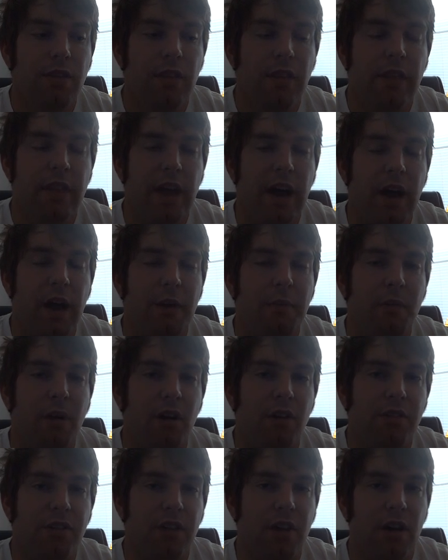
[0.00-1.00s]
I'm
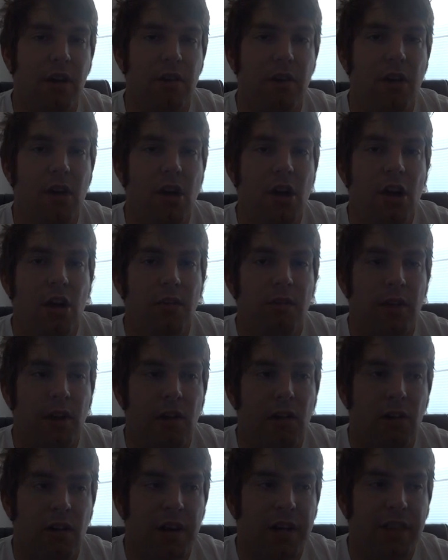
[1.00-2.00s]
also
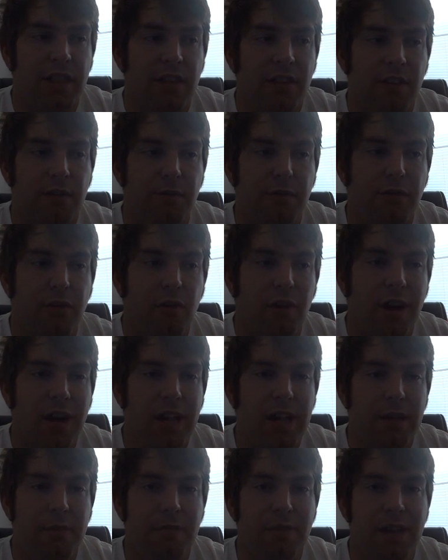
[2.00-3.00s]
recording this in
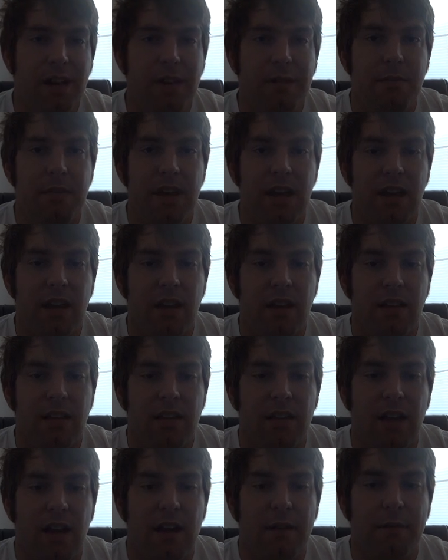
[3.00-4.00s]
480p
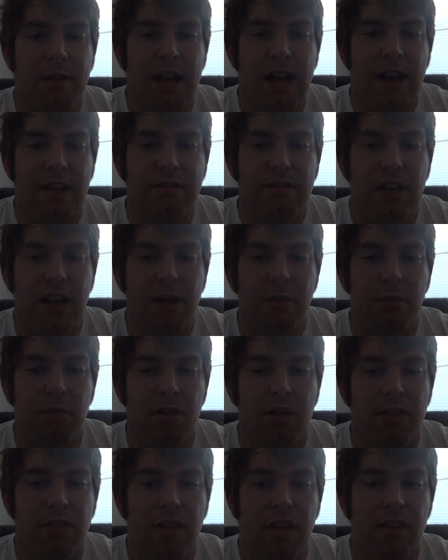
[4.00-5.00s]
because I'm going to have to
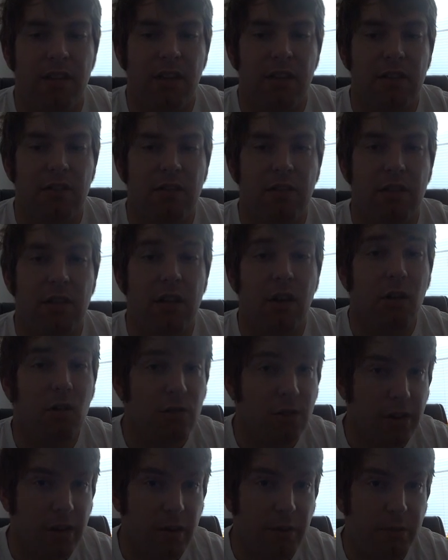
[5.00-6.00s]
upload this onto an
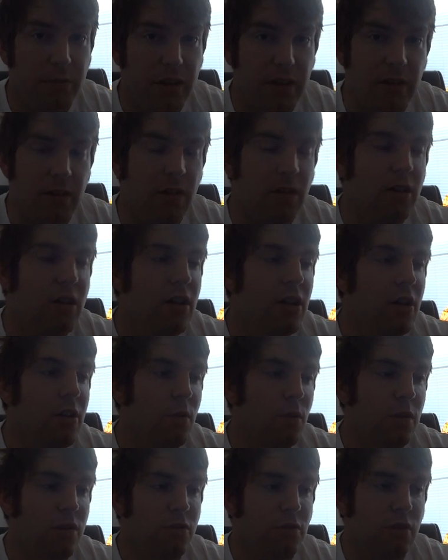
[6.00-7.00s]
older computer
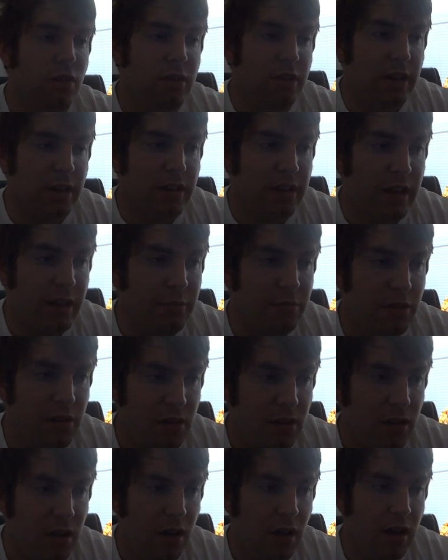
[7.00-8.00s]
which won't accept
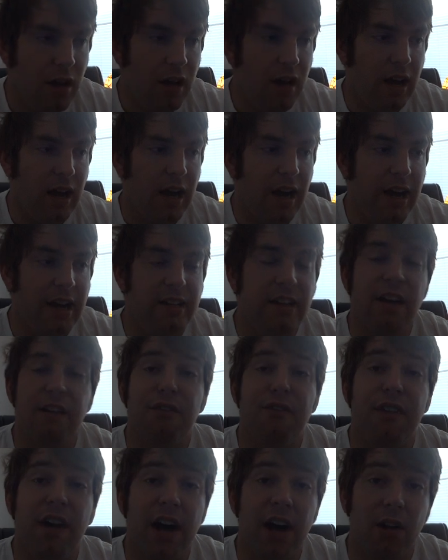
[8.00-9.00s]
high def
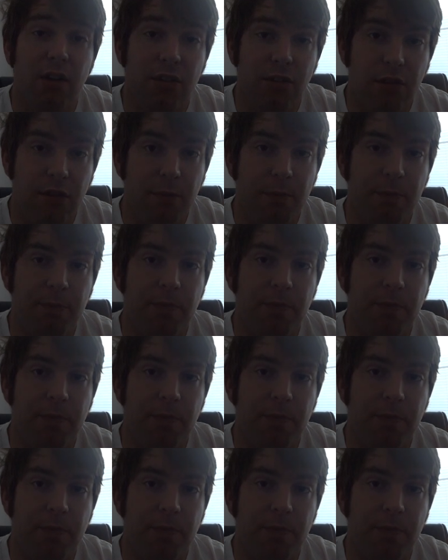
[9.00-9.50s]
files.